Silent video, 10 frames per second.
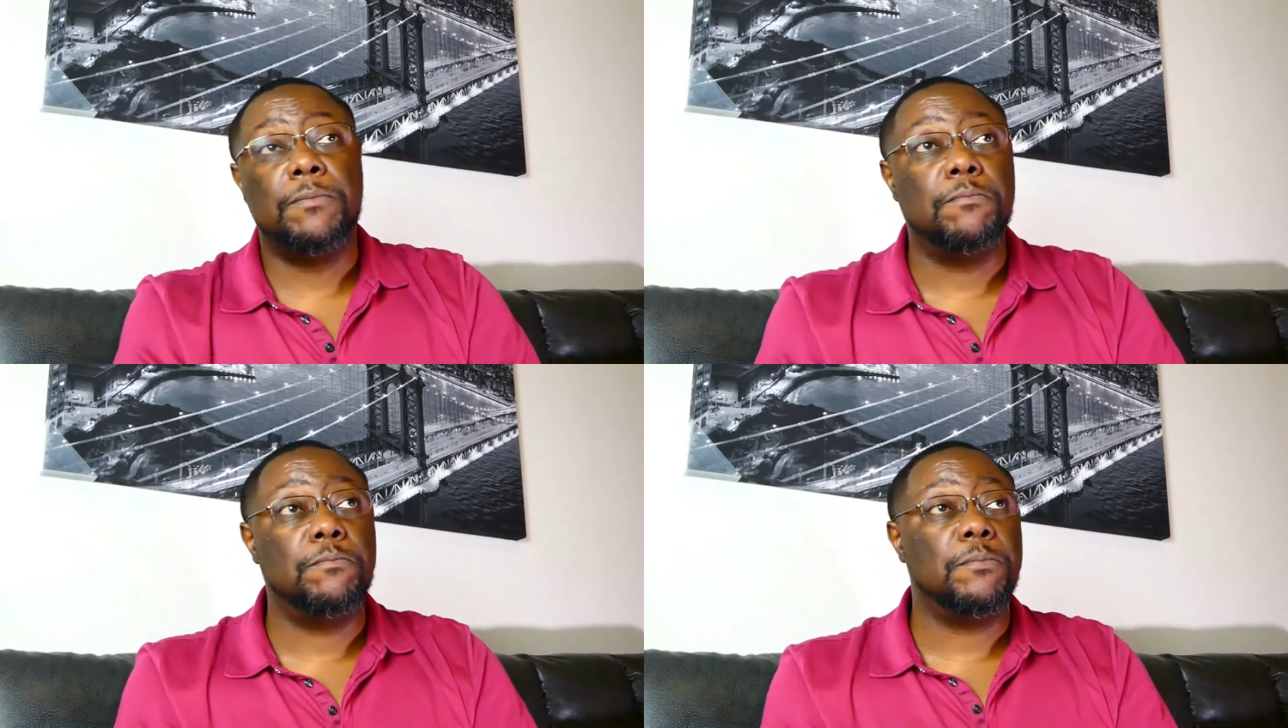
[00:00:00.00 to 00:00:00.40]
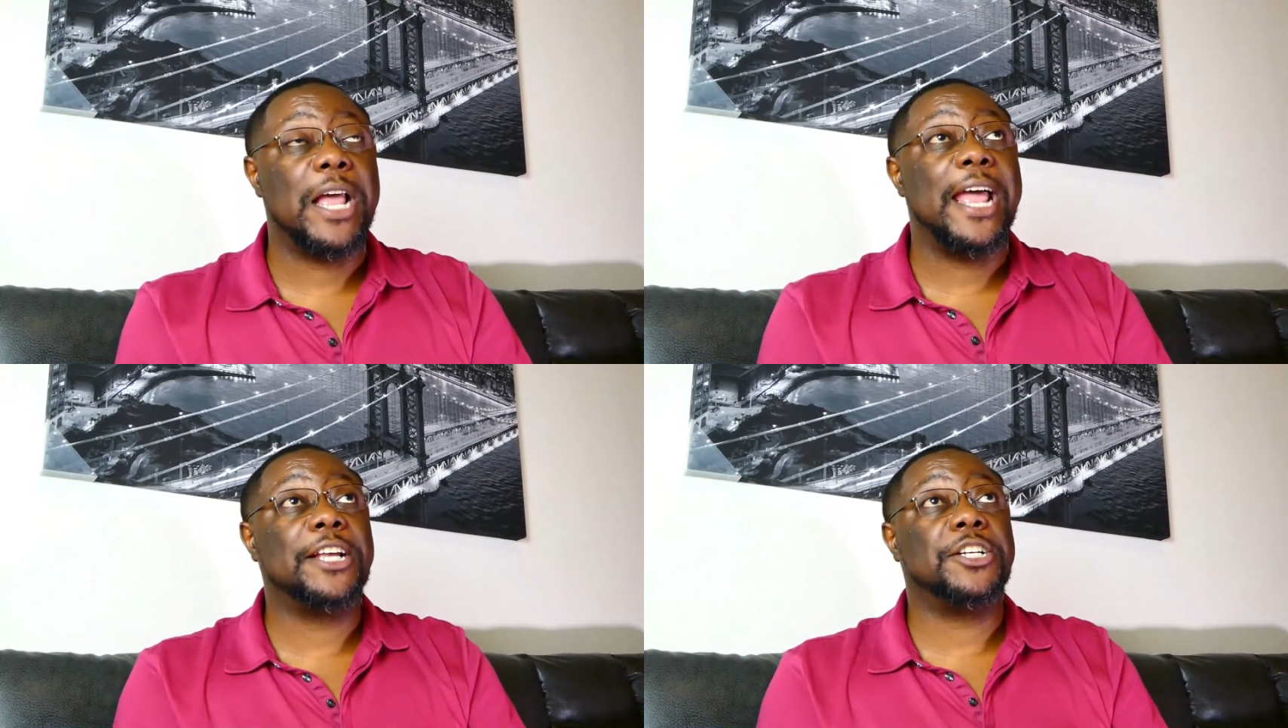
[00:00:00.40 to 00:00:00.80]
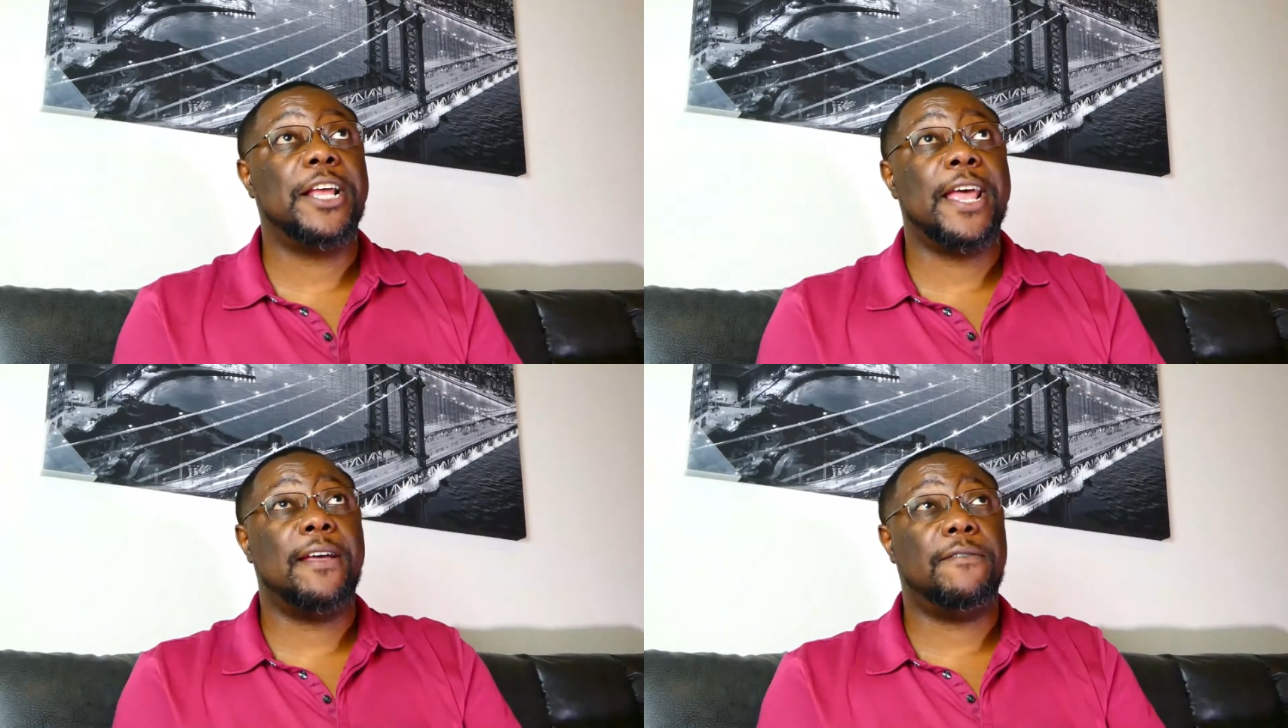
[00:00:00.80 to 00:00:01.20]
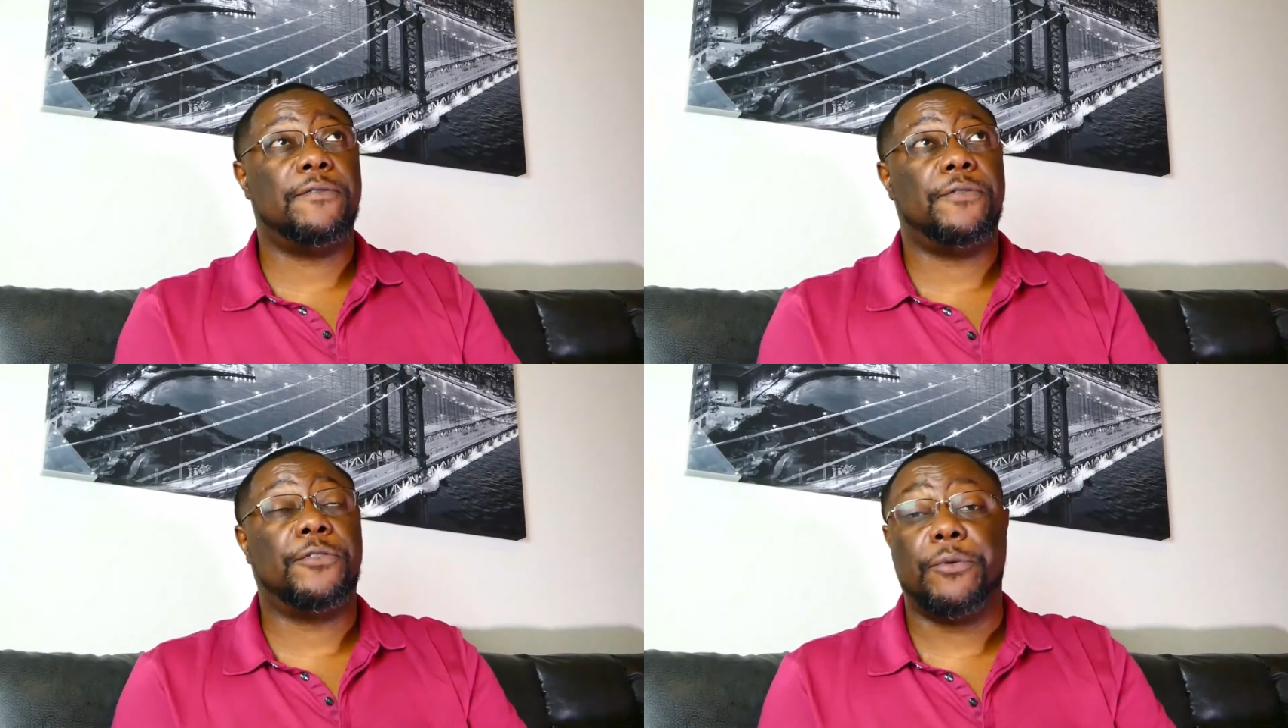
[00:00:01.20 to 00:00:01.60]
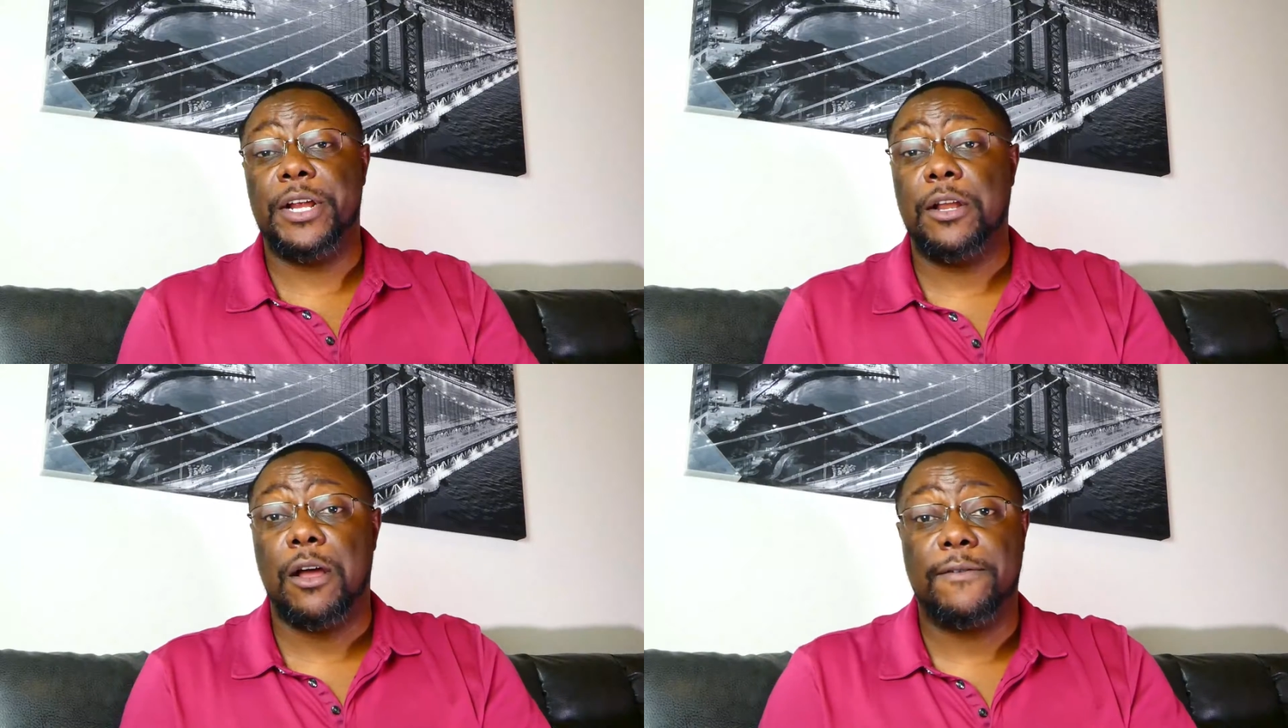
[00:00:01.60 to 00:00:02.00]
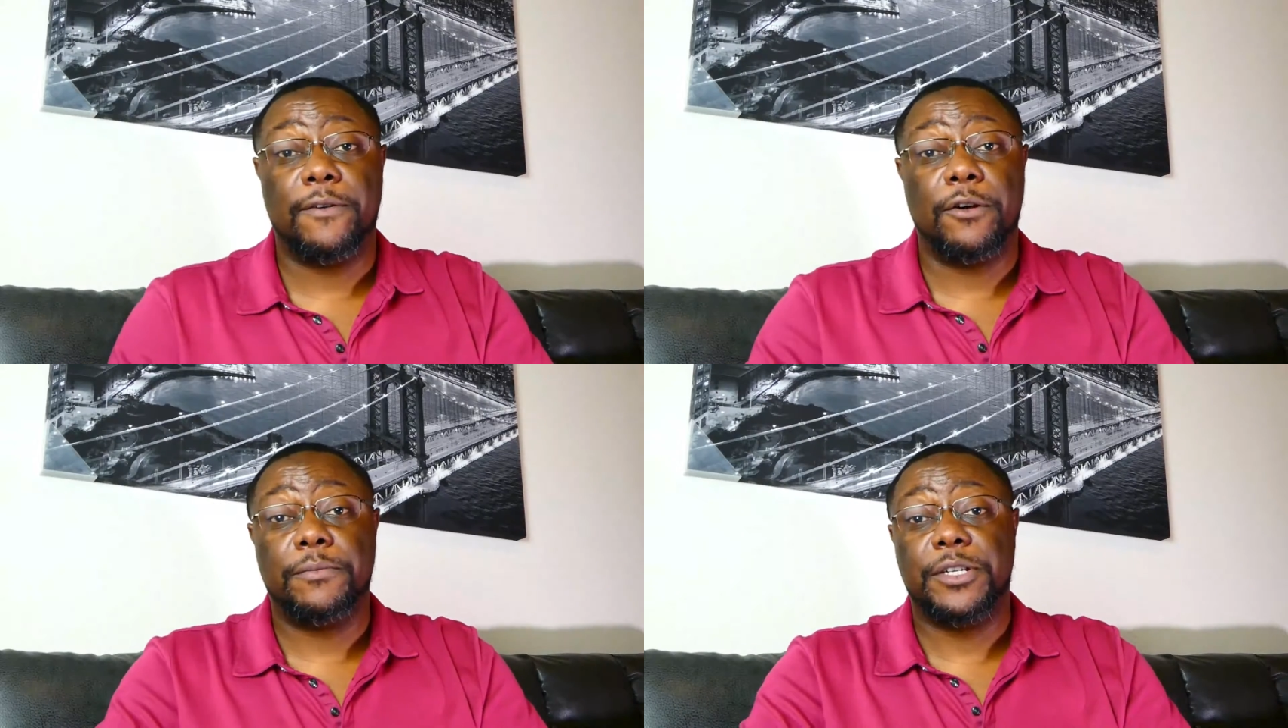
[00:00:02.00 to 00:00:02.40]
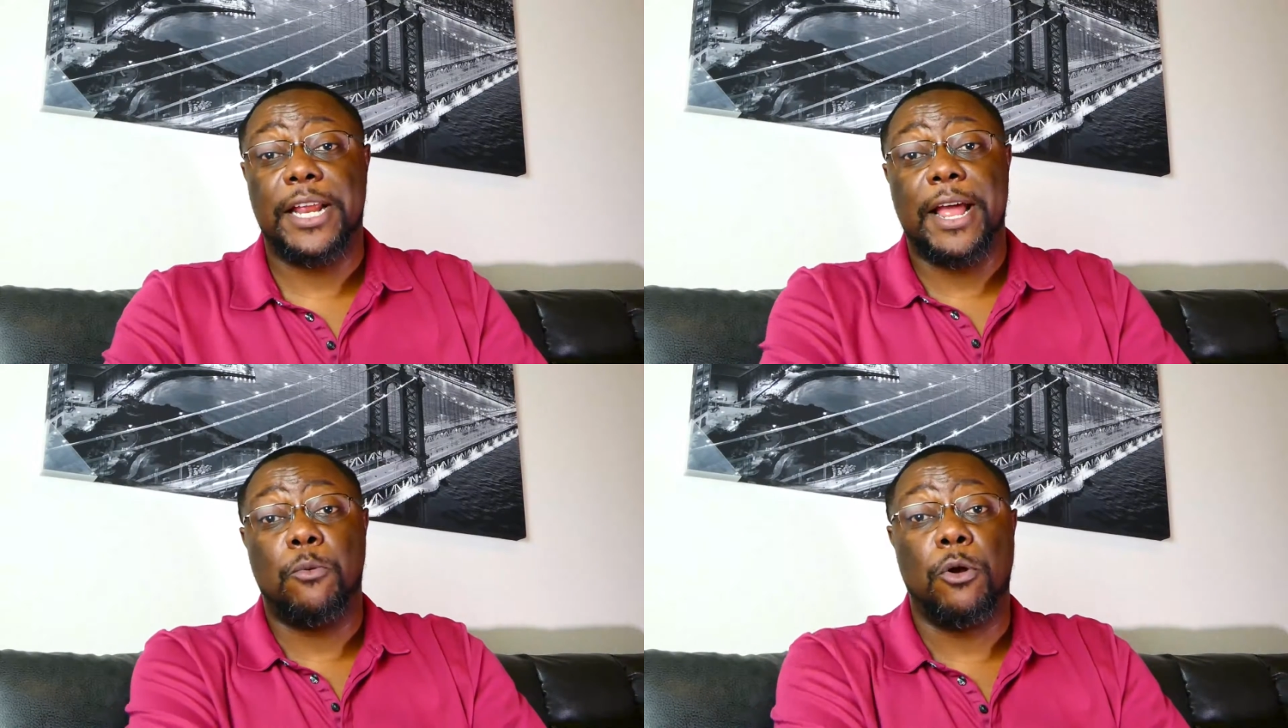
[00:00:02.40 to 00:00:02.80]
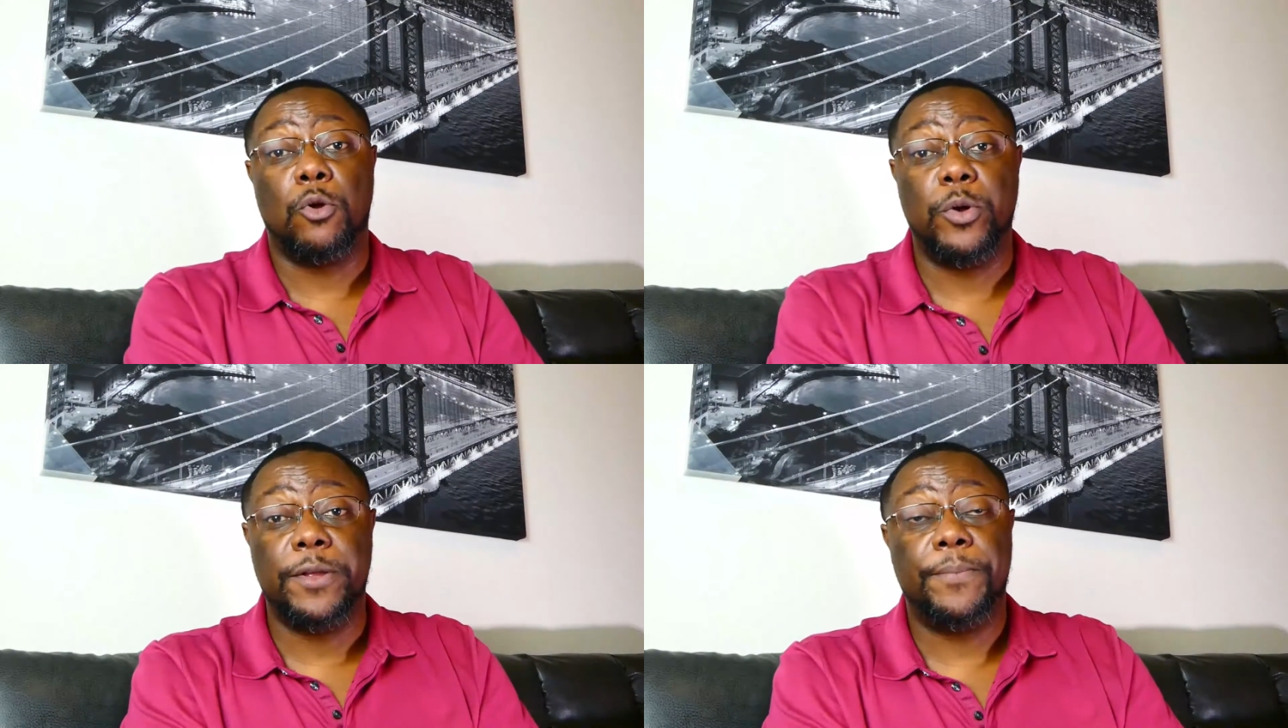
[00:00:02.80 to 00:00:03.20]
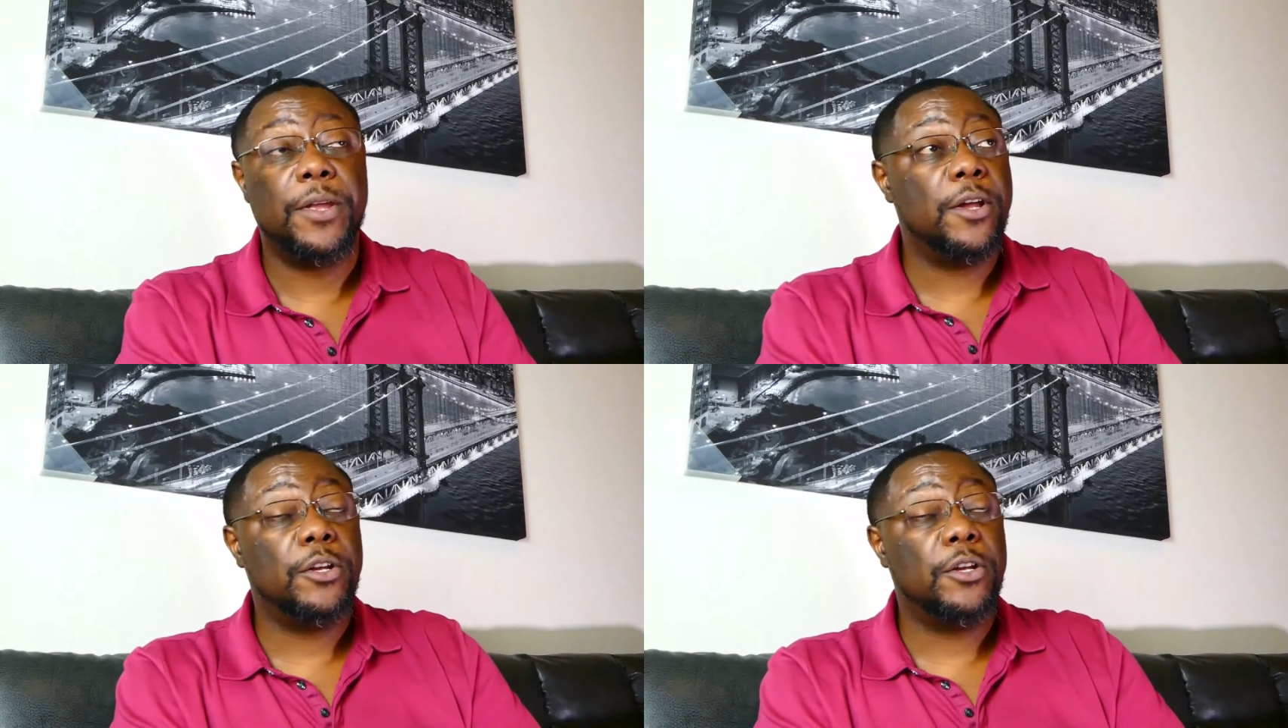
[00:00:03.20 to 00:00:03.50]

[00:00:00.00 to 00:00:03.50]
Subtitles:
I actually have 3 law firms that I work with,